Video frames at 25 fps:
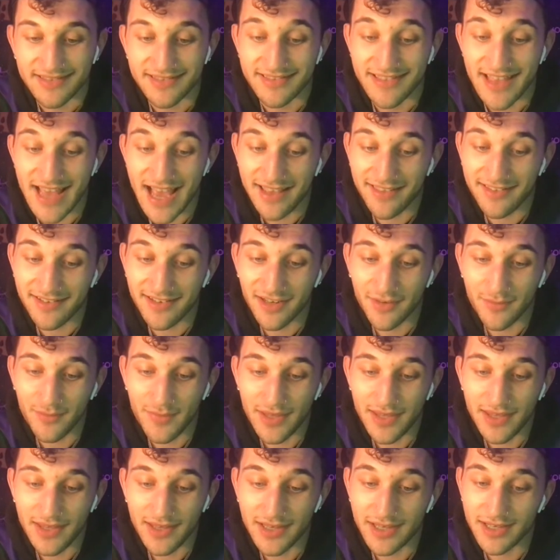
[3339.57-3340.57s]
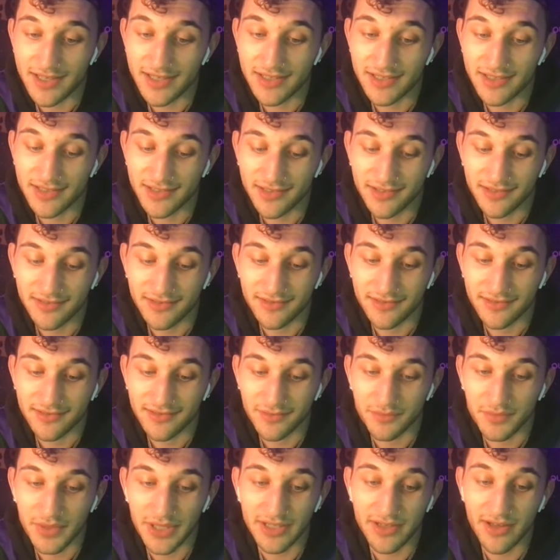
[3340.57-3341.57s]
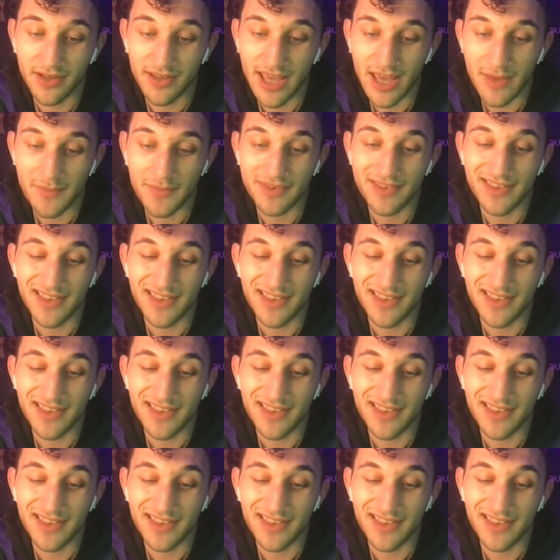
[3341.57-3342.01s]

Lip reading: That's going to be a pretty good game.